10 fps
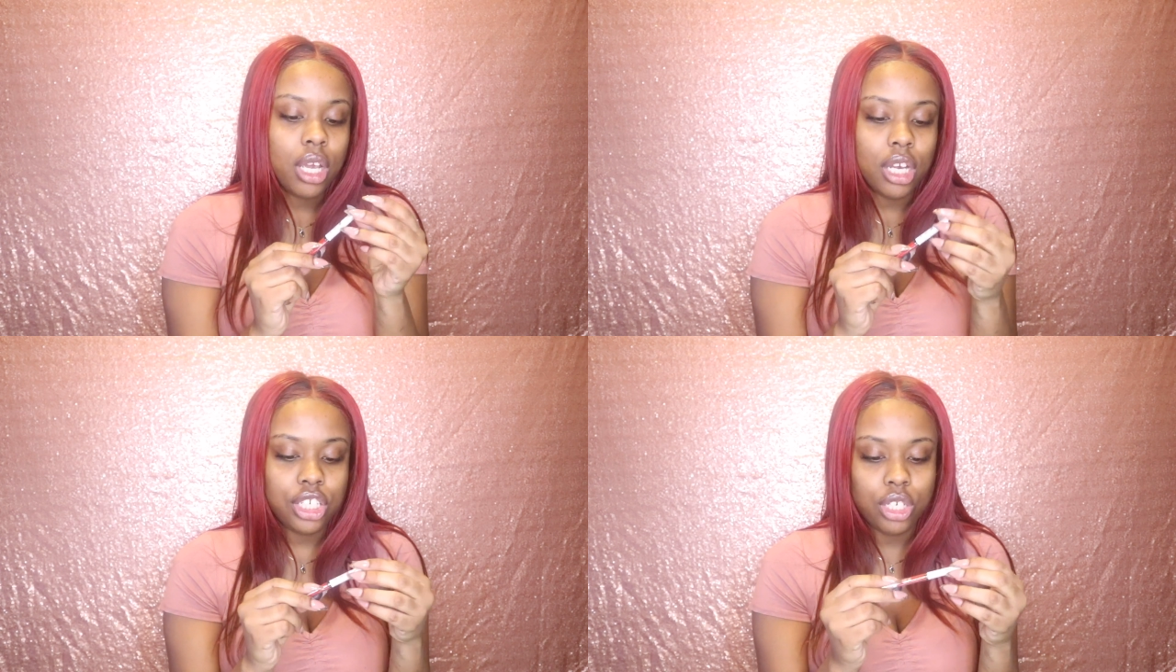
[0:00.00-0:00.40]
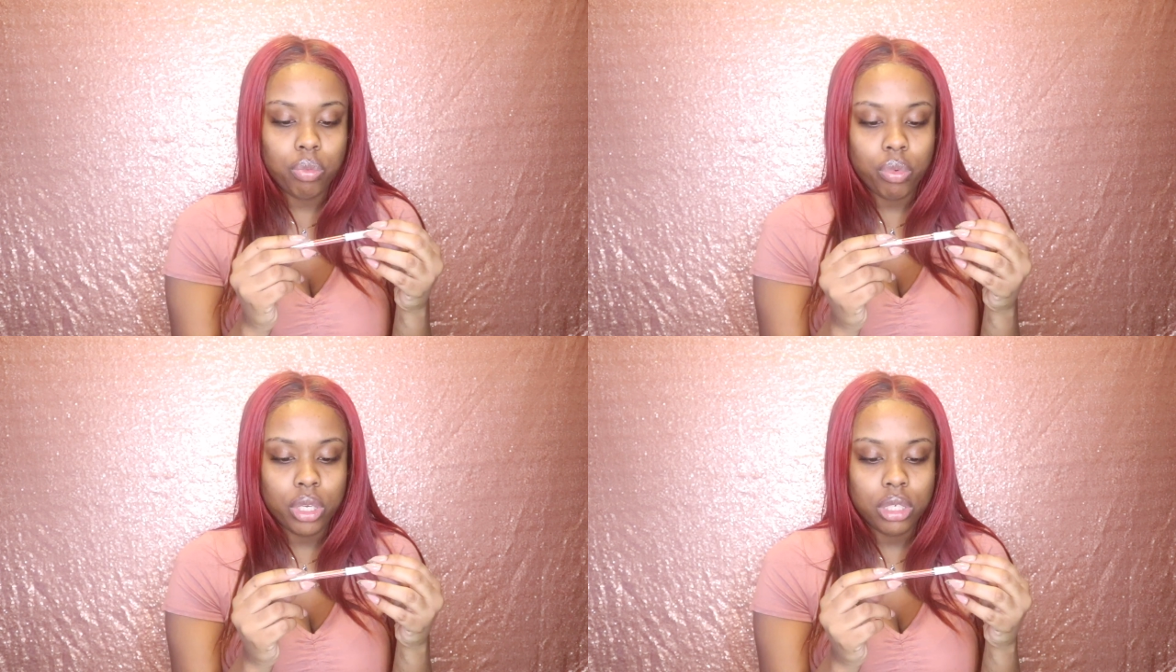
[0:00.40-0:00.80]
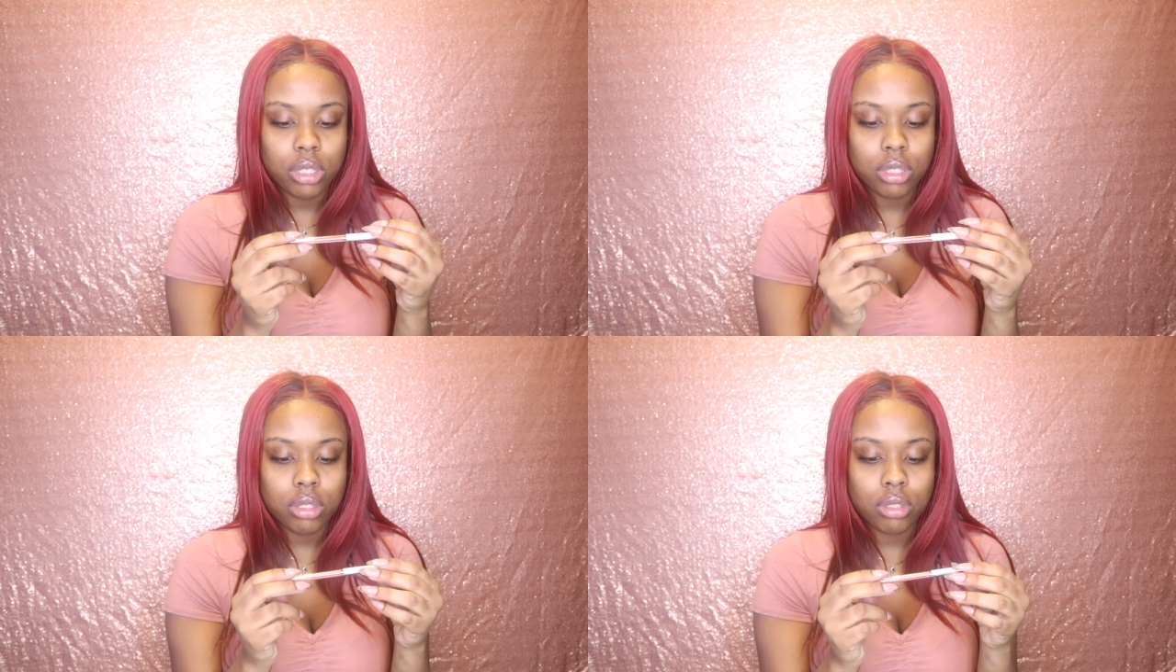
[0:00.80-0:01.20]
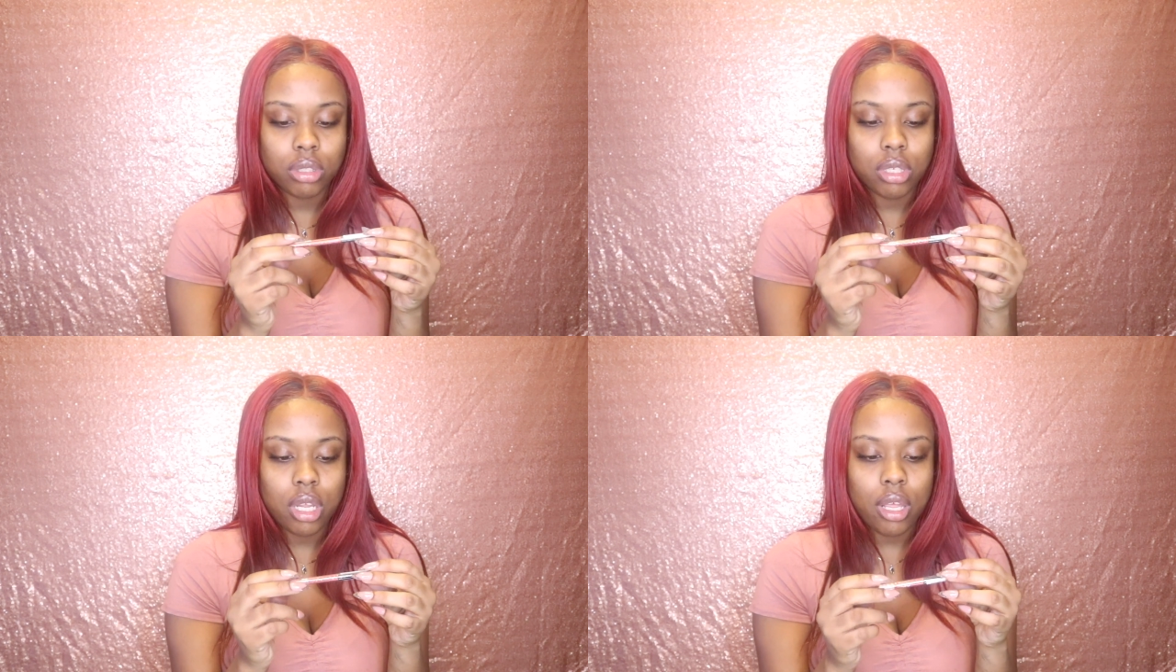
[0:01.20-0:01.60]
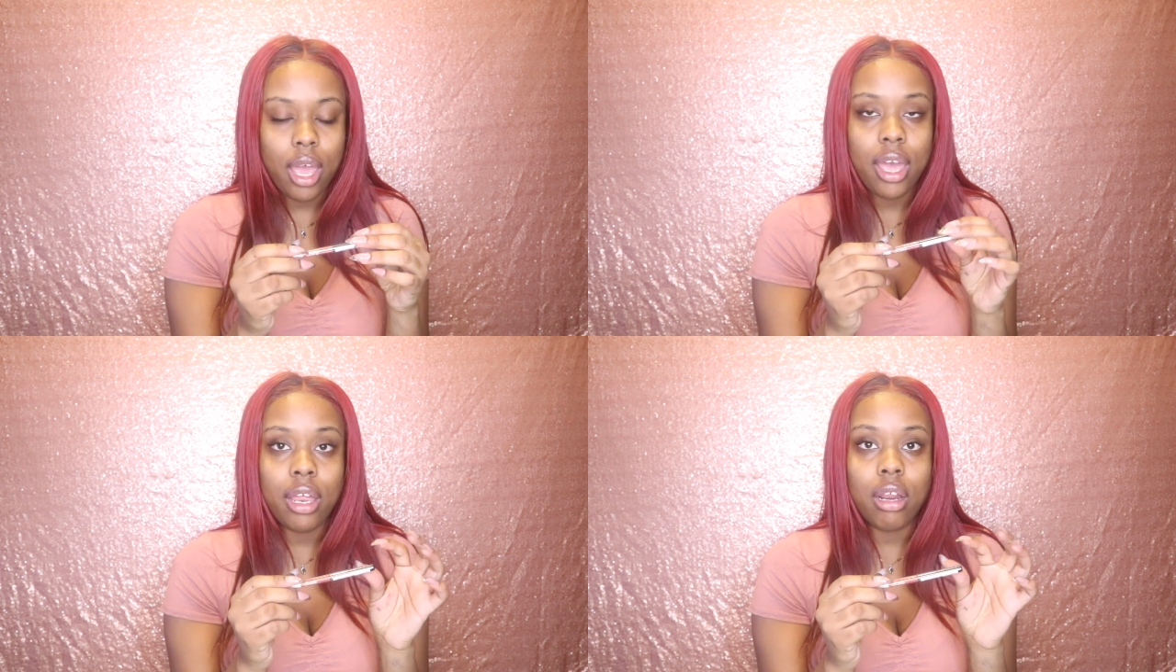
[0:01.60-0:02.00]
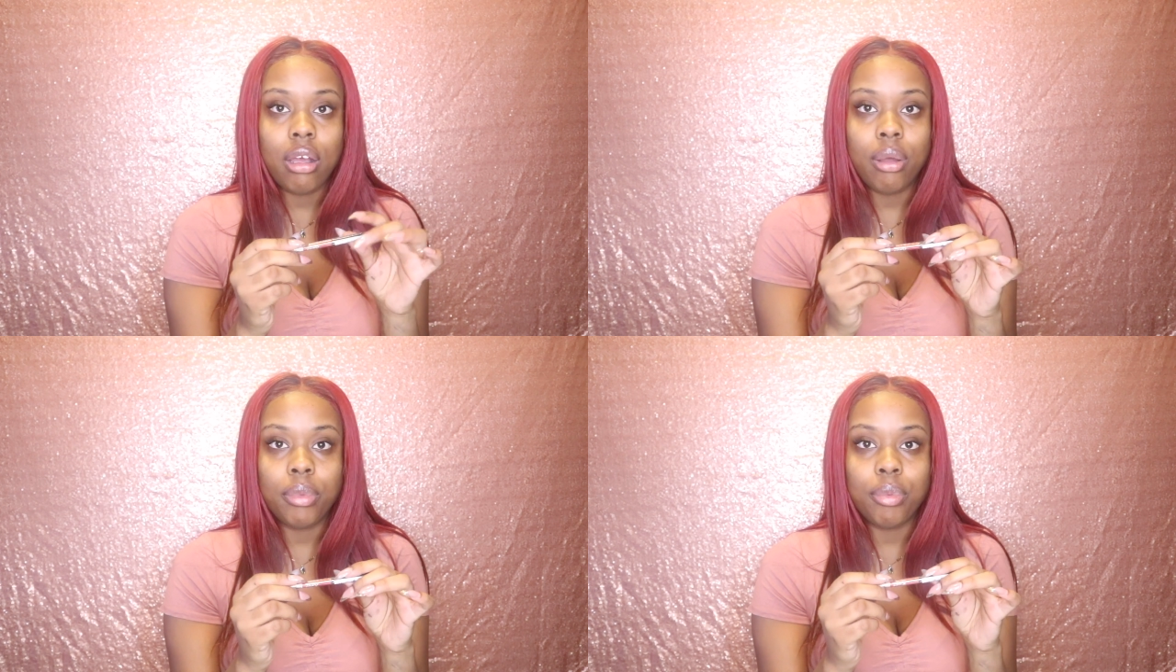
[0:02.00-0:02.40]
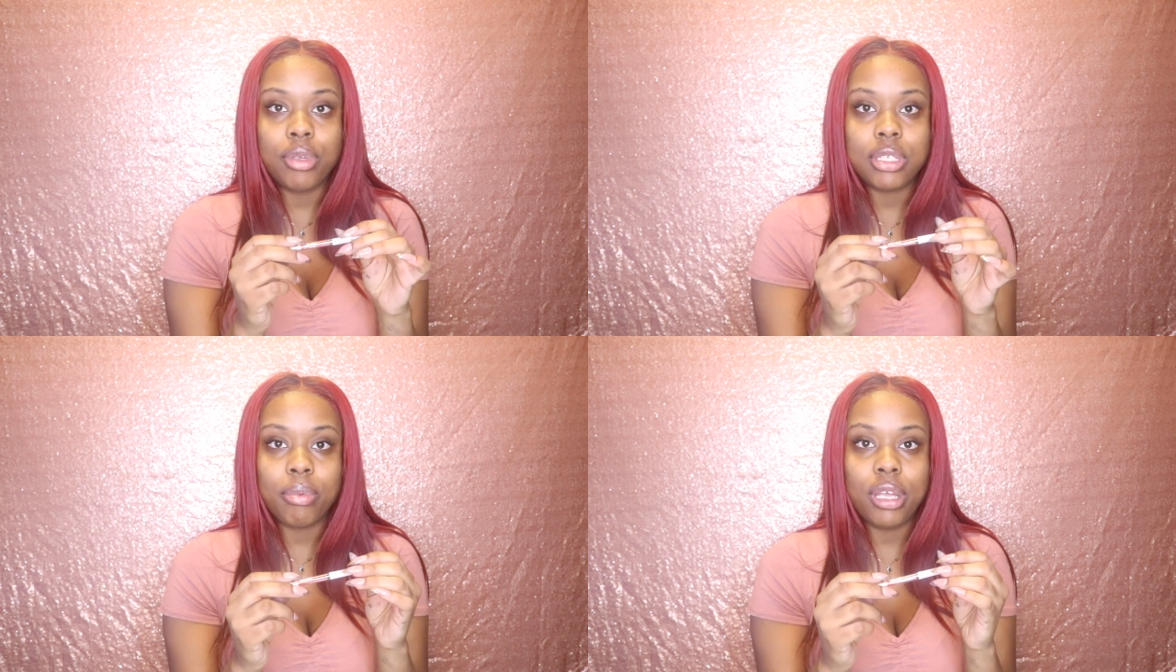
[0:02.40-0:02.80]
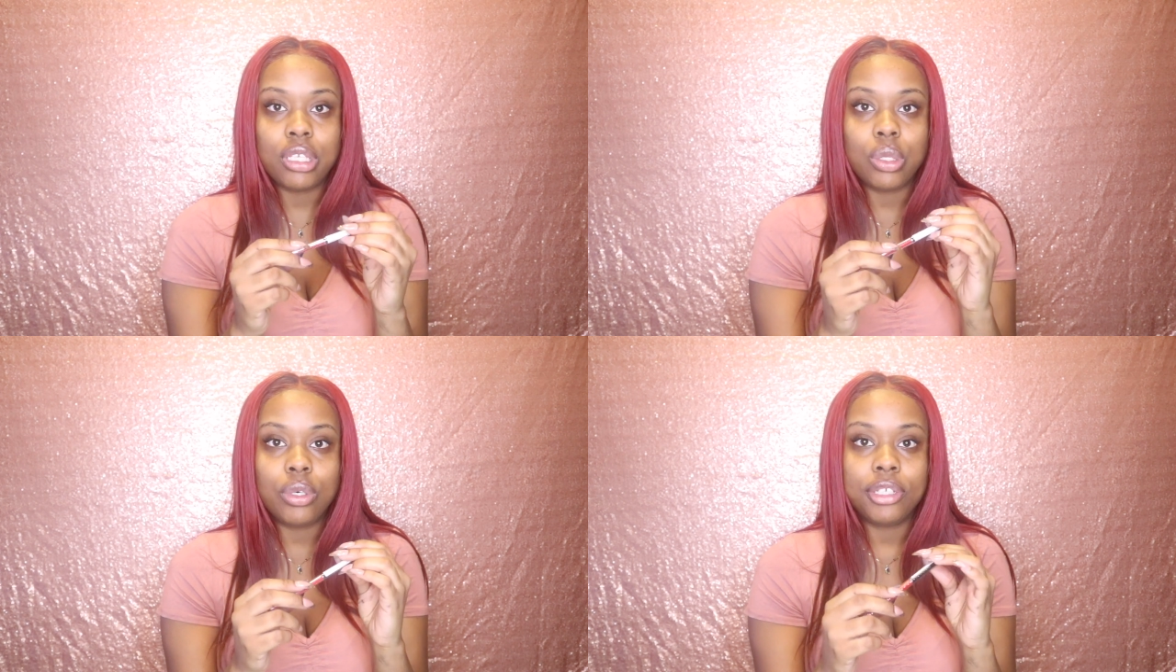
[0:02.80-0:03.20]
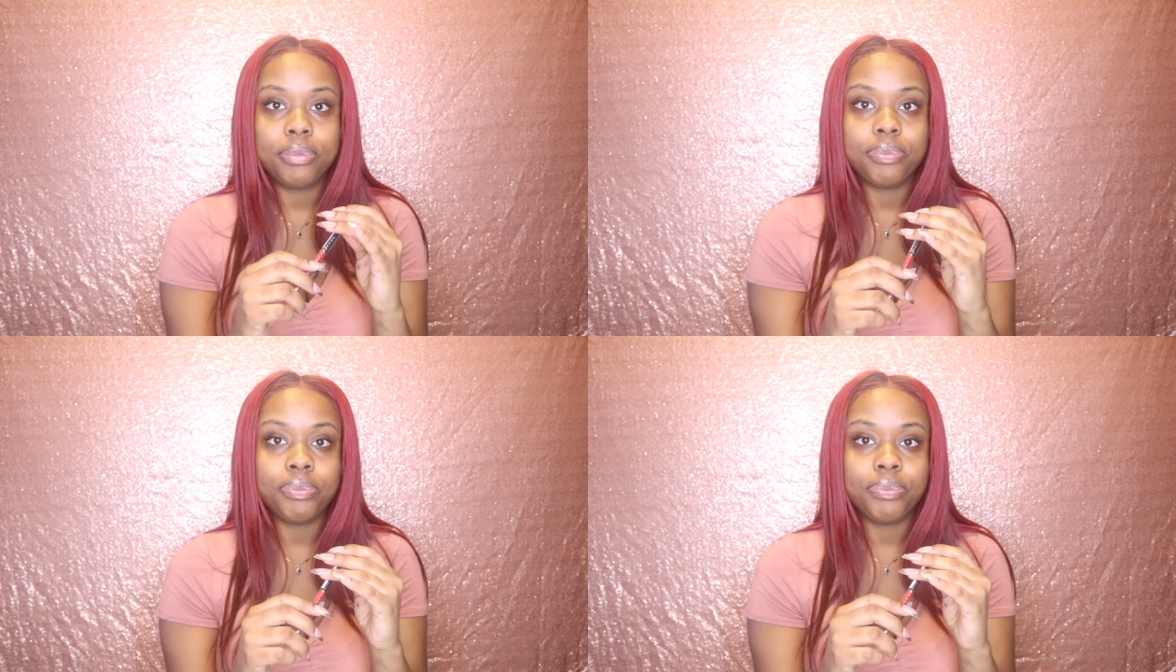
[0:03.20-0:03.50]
a cheap one at the Beauty Supply store,